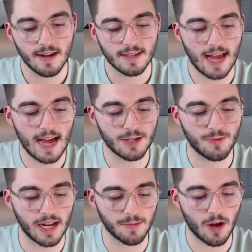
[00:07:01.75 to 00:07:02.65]
Size,
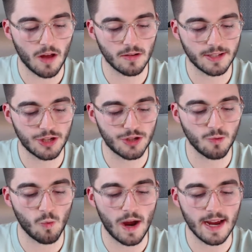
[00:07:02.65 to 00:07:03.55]
random color, let's just
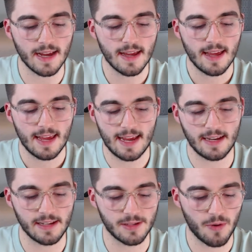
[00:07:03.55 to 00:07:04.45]
do white.
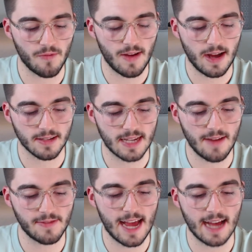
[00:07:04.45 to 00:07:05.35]
Indies profile,
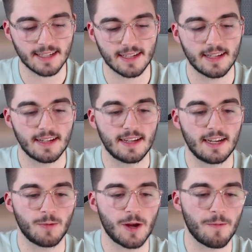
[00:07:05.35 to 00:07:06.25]
save task,
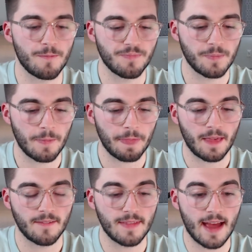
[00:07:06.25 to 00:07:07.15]
here we go.
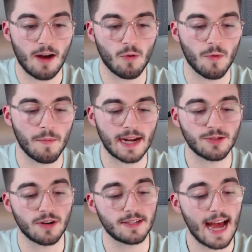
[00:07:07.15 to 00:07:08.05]
Now, when we're back
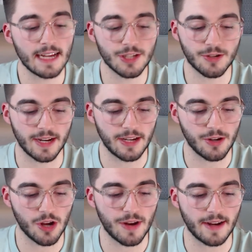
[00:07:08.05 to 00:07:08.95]
to our task screen,
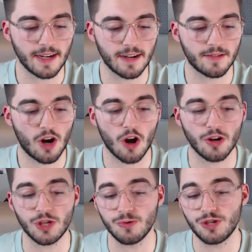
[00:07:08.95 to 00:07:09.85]
you go down here,
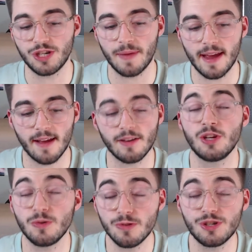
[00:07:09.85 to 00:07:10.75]
cart
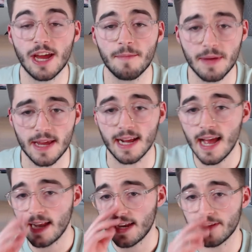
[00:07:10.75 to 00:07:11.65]
UJB.
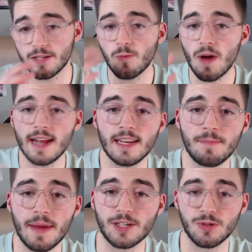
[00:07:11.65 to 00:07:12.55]
Now, this is why I
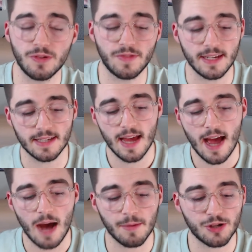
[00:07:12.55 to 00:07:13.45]
did make two of these.
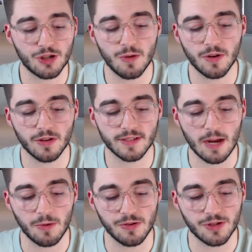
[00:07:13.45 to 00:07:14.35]
I'm gonna show you what it looks
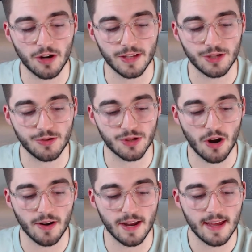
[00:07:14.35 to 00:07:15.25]
like when you start these. You
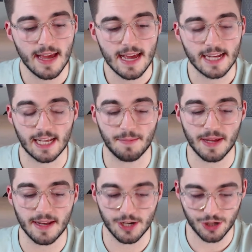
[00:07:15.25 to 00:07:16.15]
start it, it's gonna
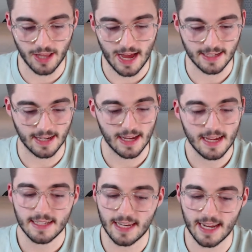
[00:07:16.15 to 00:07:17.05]
be initializing.
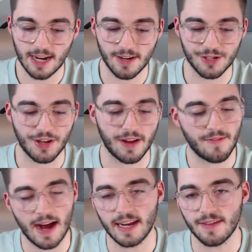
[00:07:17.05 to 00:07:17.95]
Sitting here
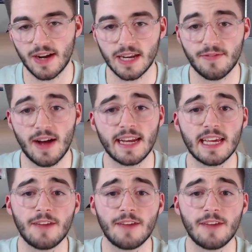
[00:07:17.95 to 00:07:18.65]
initializing, finding.